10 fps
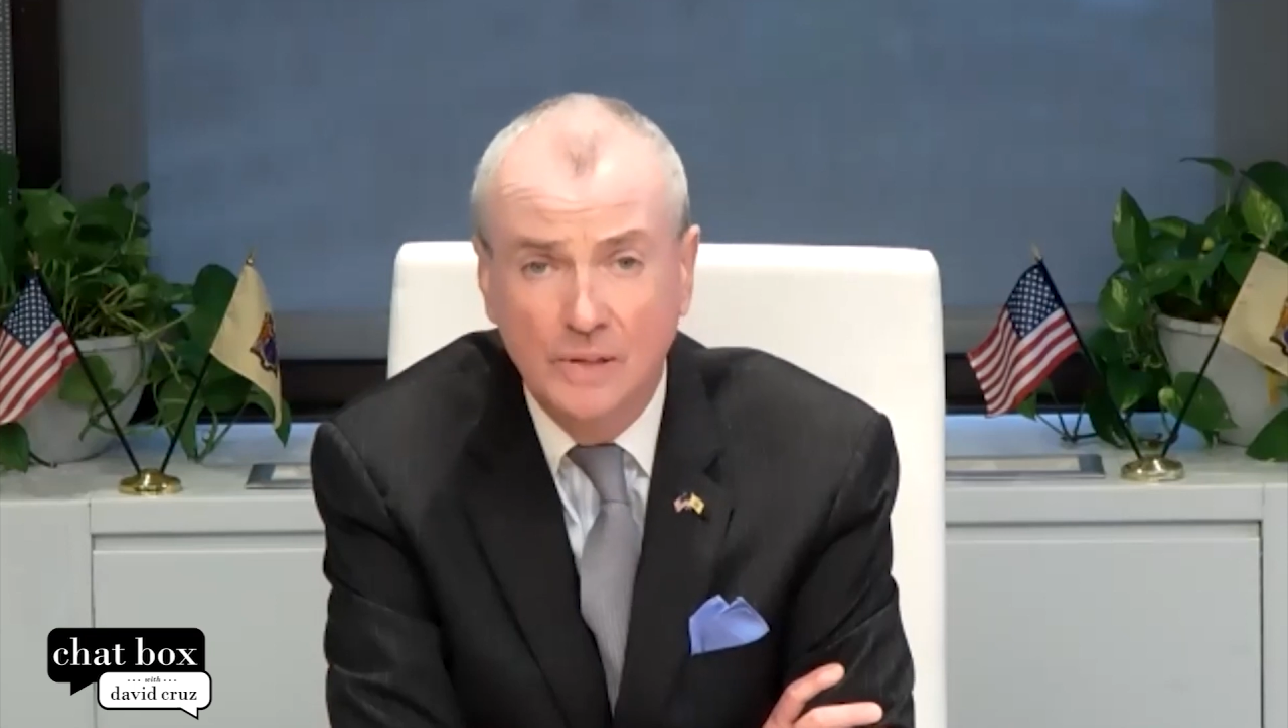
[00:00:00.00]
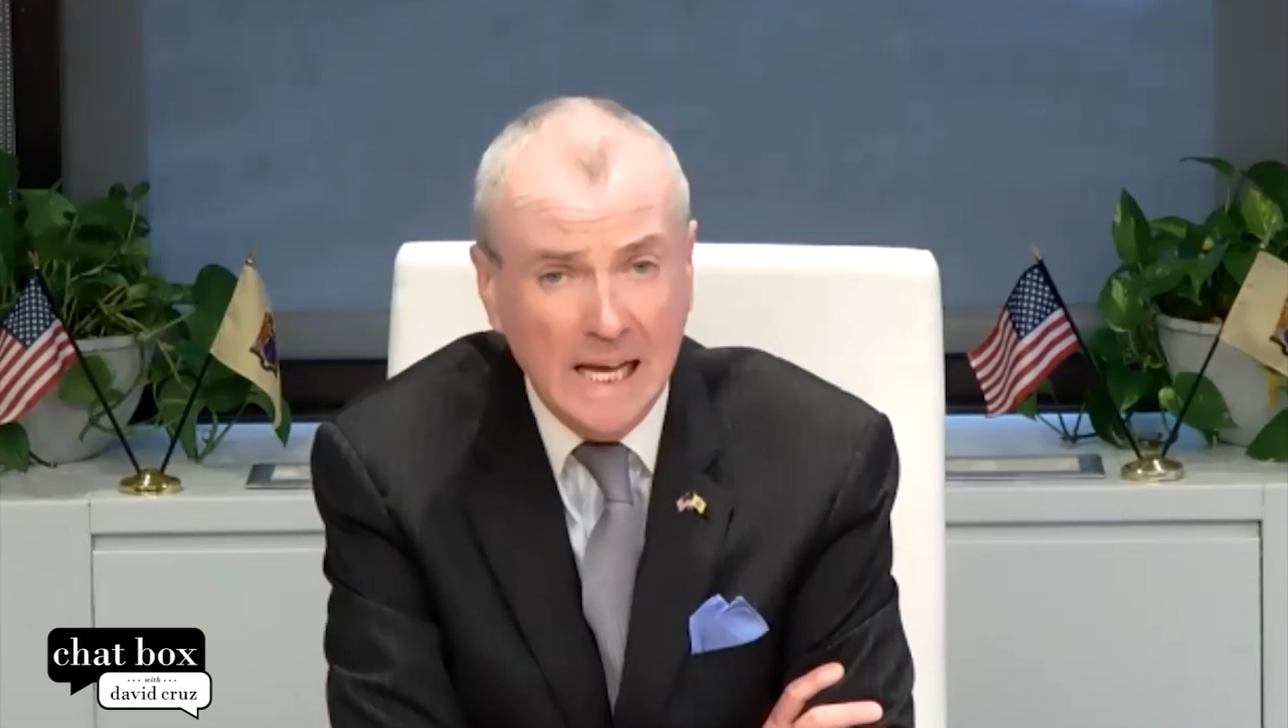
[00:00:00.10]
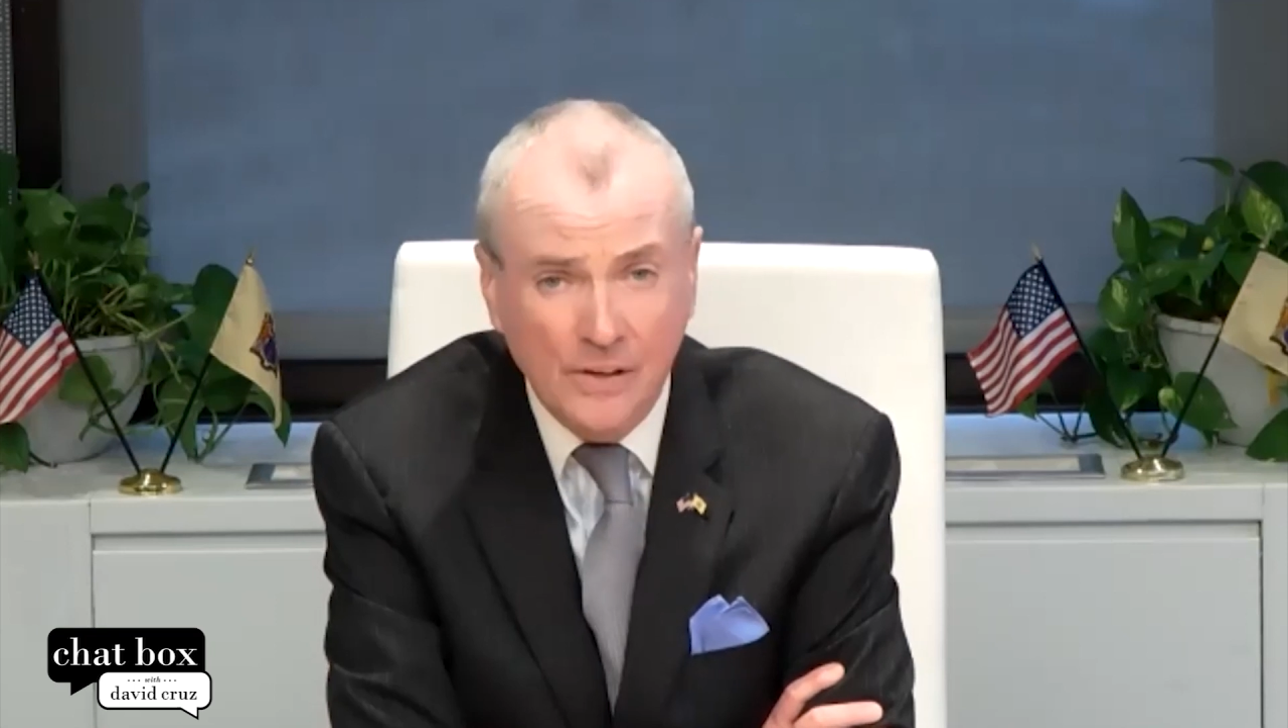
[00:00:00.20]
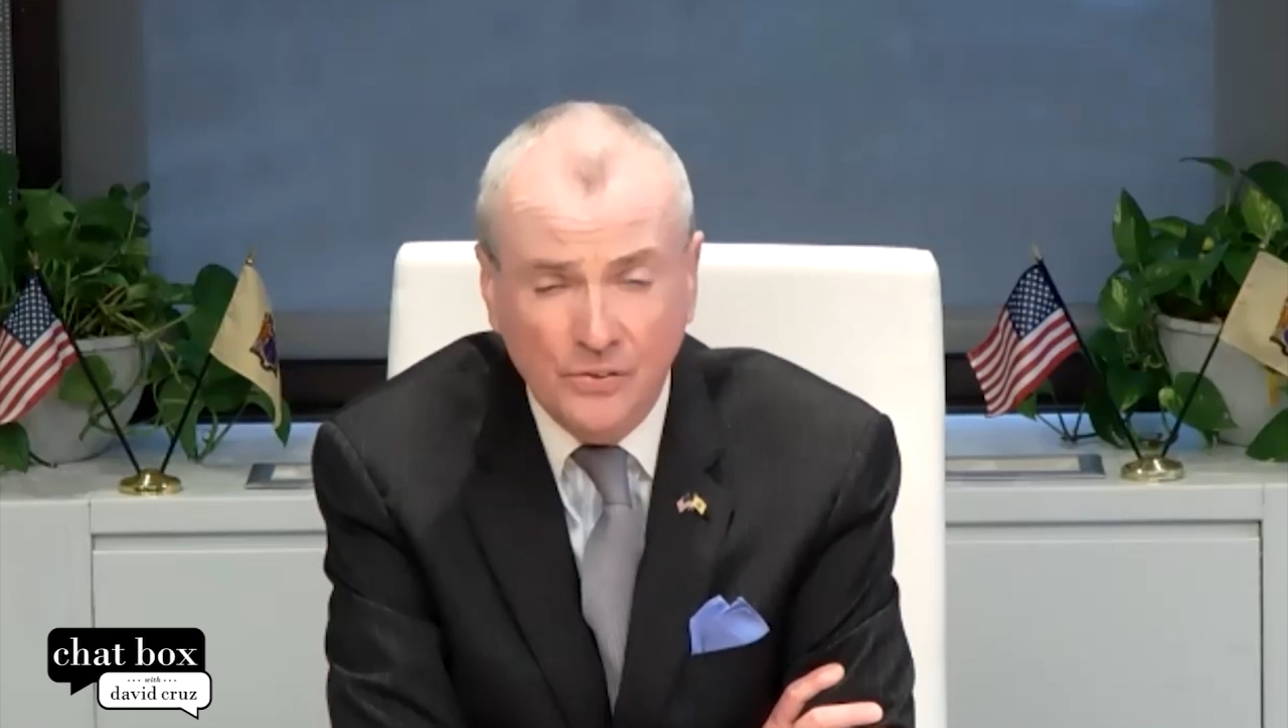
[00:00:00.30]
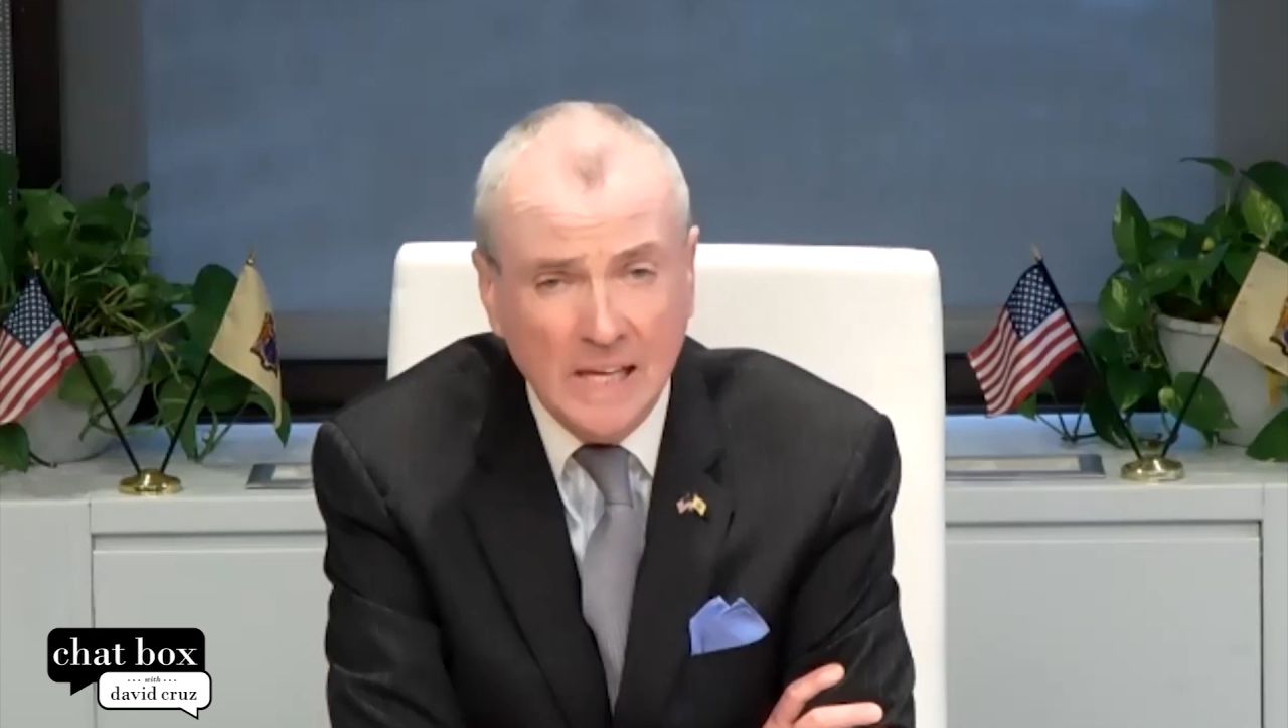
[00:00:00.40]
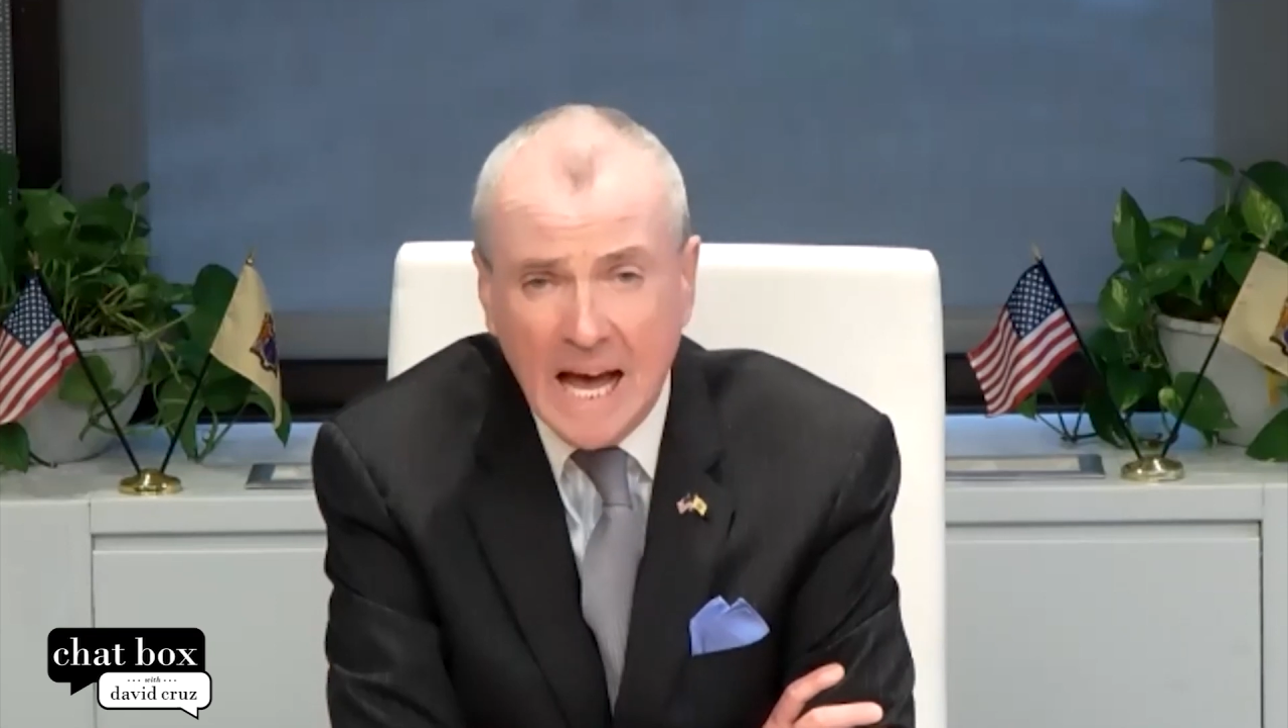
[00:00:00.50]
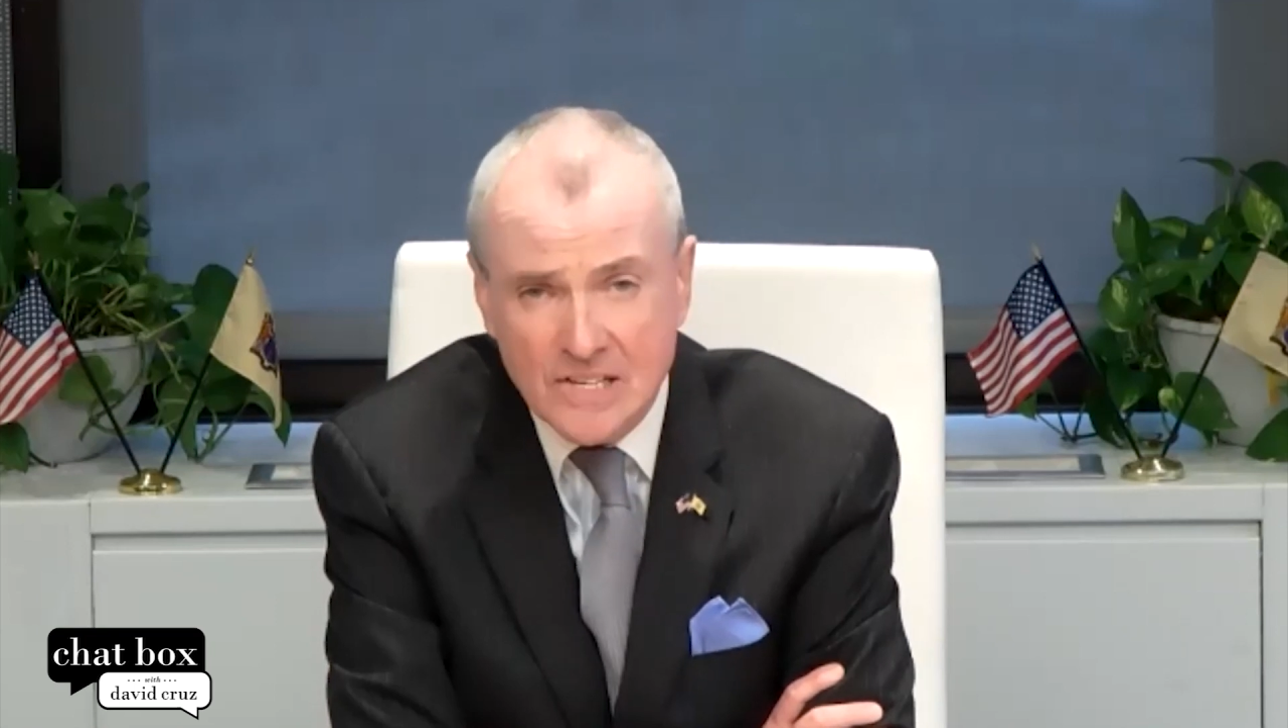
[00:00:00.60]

of legacy